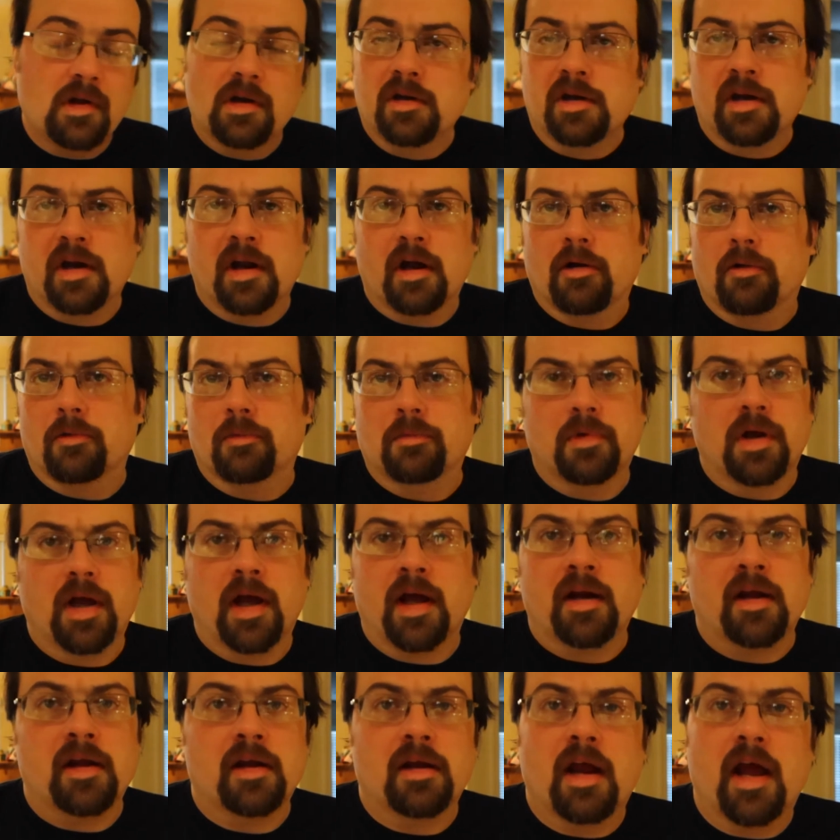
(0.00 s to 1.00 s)
you know,
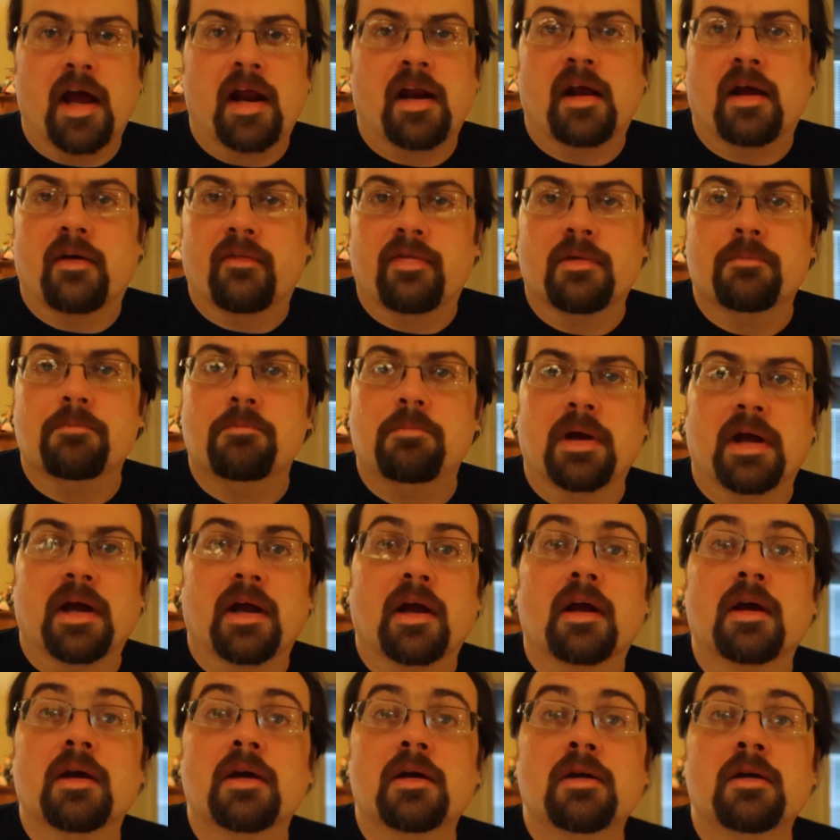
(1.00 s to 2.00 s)
any of the
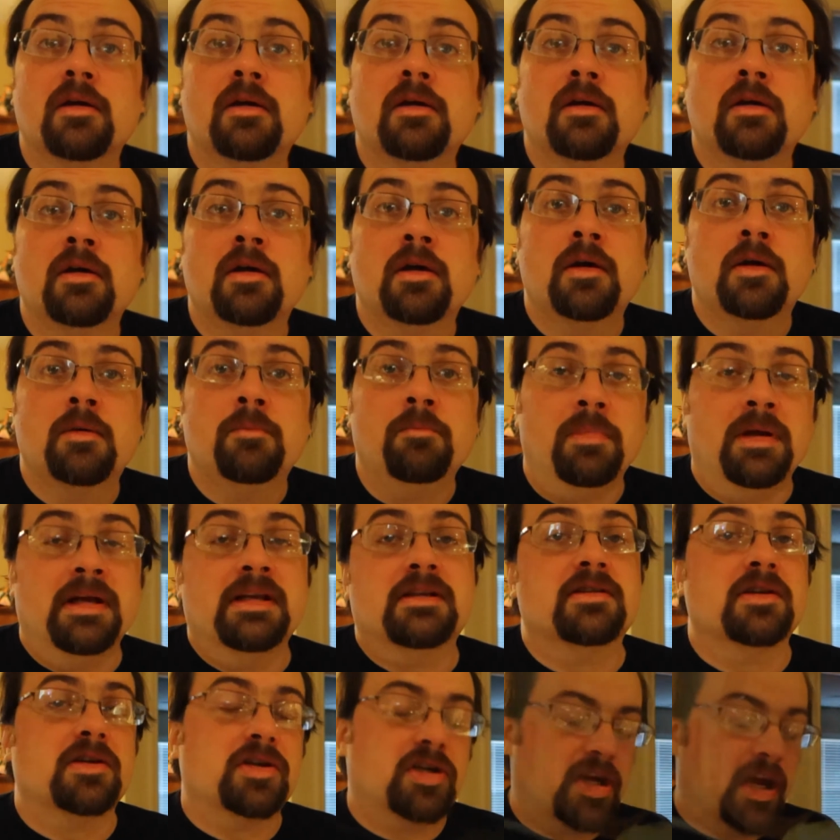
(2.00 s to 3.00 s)
big
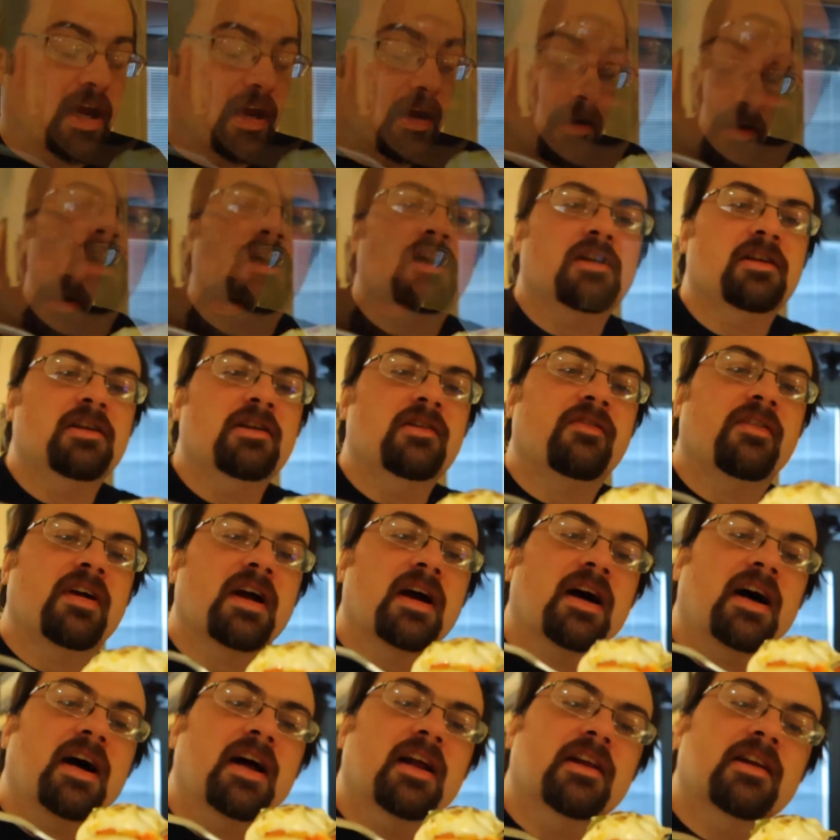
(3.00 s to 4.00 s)
pizza chains. You've
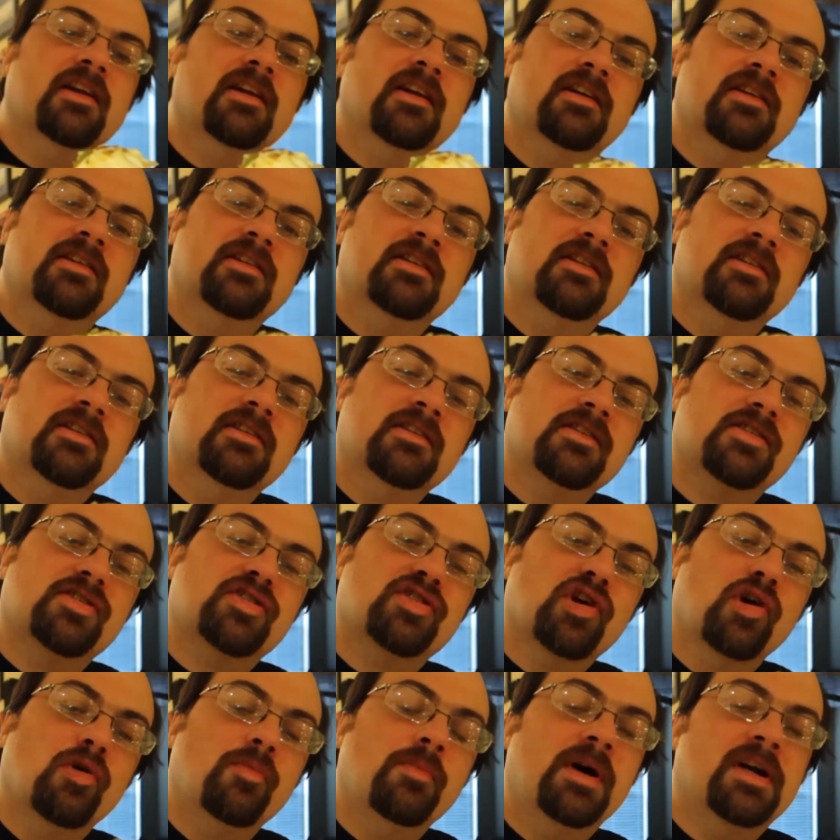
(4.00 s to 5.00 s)
got
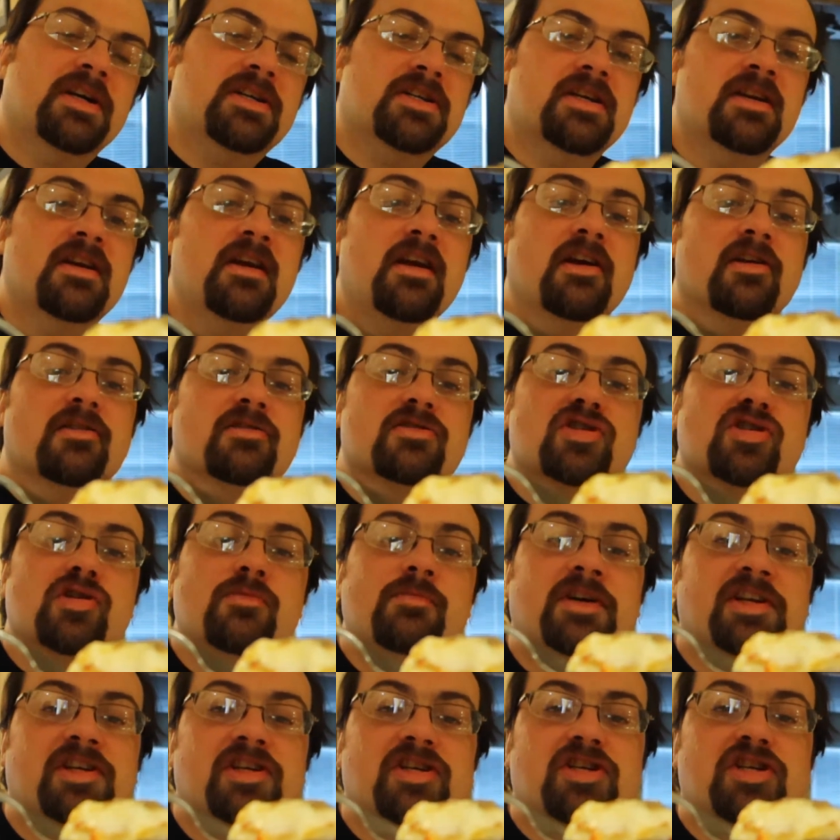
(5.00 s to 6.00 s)
so much in here, so
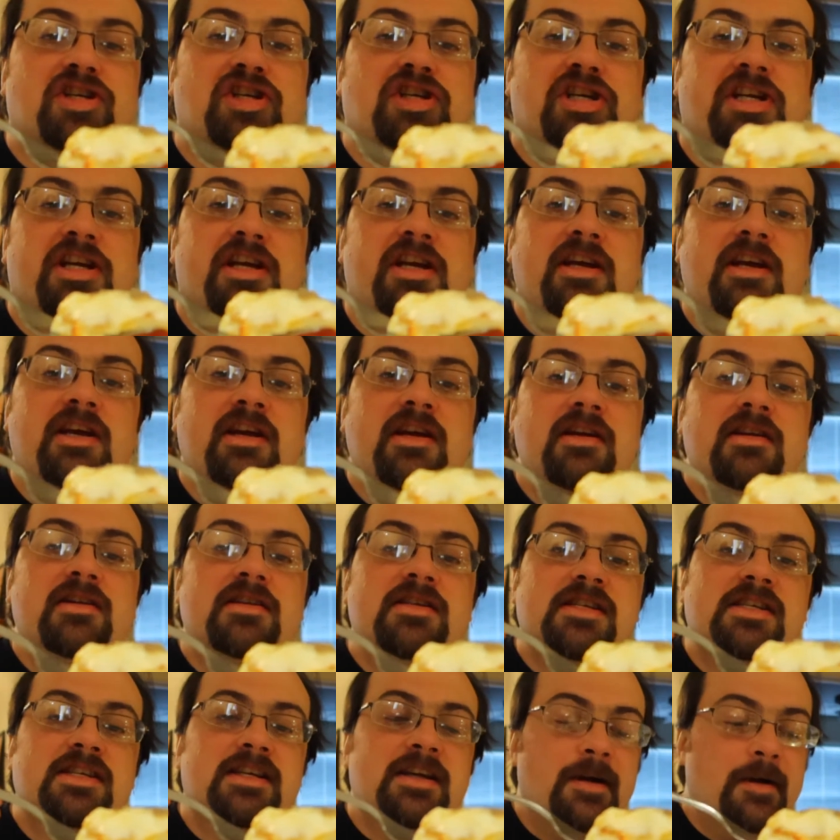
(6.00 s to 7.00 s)
much
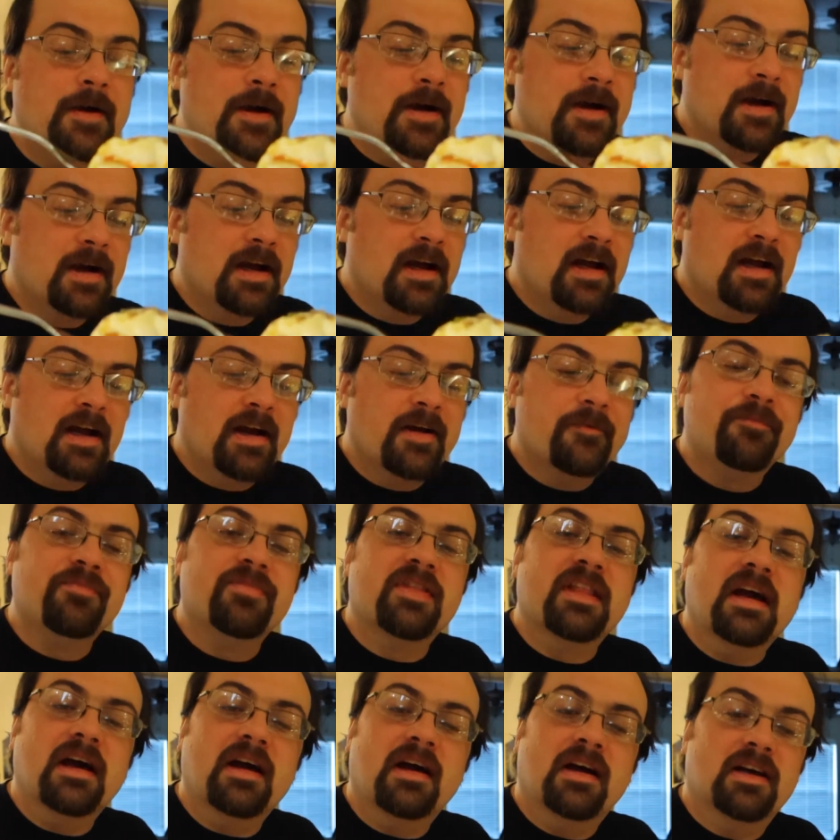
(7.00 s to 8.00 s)
cheese,
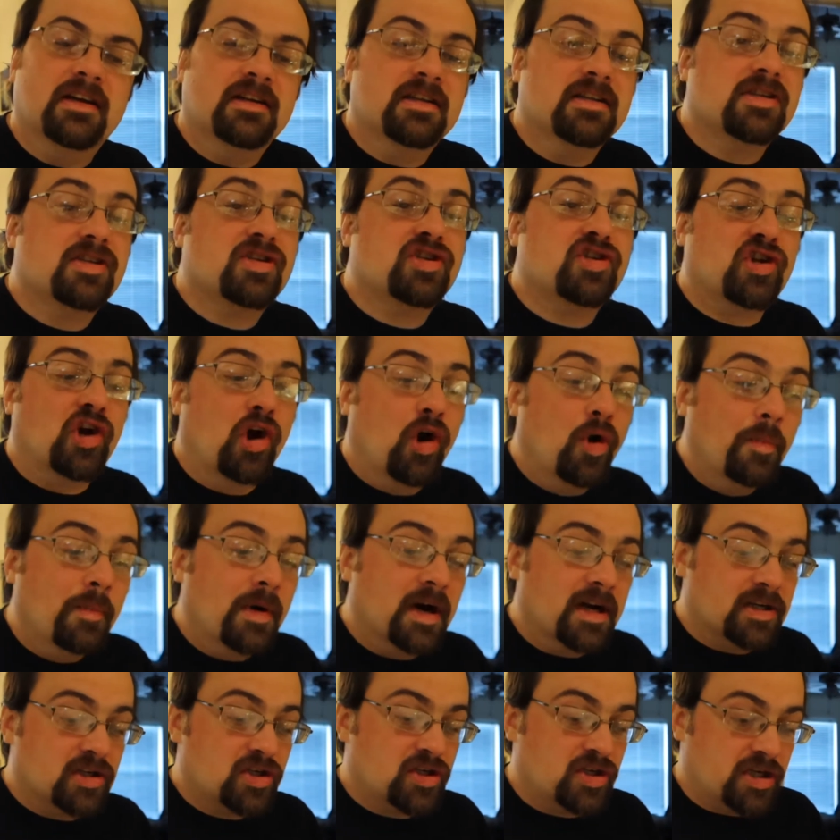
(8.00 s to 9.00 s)
so
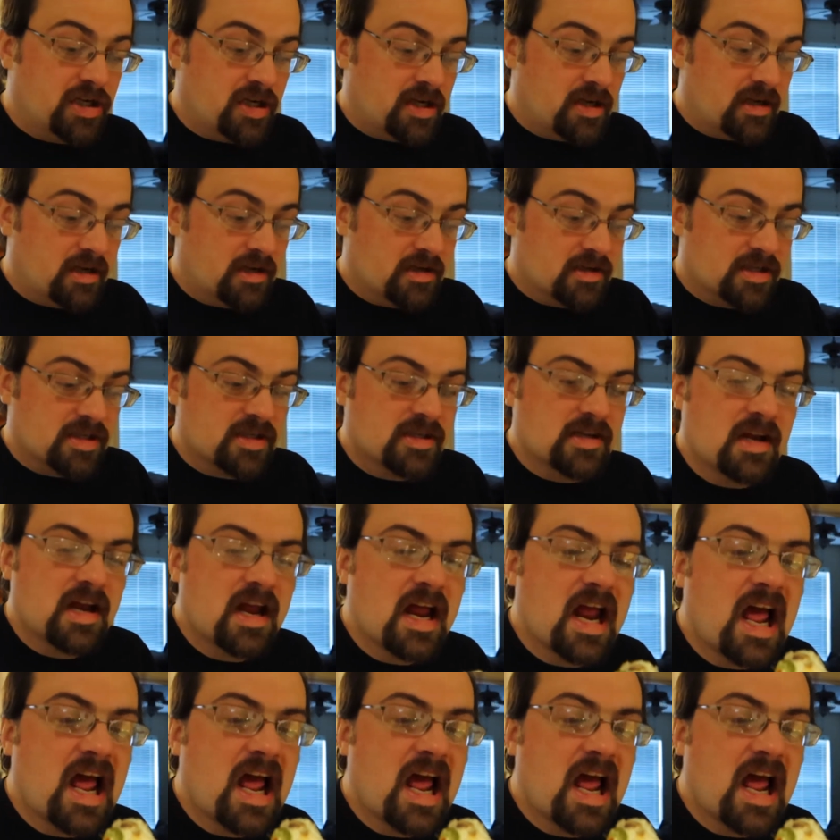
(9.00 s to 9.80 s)
much cheese.